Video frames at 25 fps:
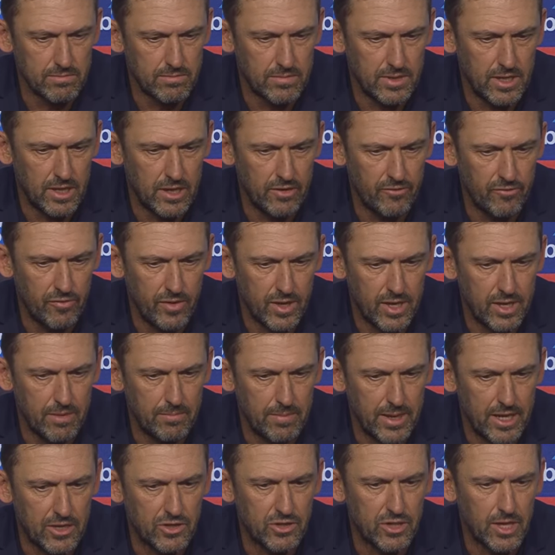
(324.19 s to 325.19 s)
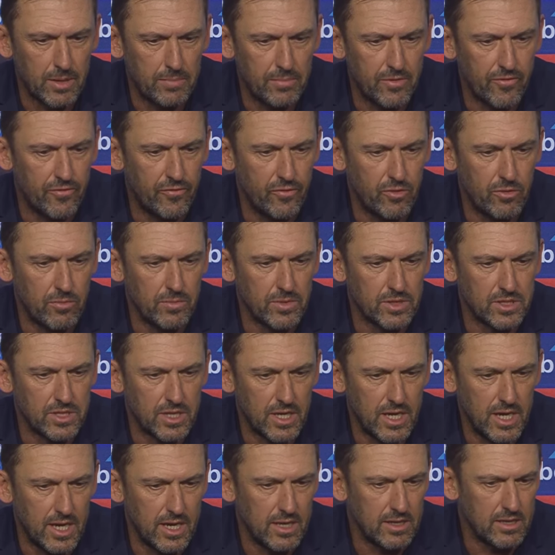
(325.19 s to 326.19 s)
you know, if we can match that performance
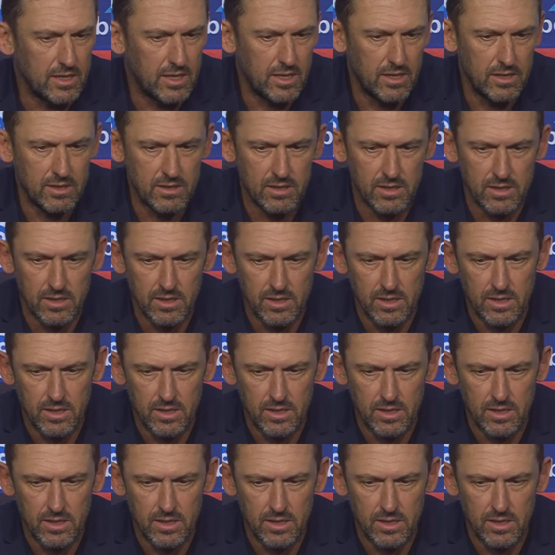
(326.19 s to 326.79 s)
again, then,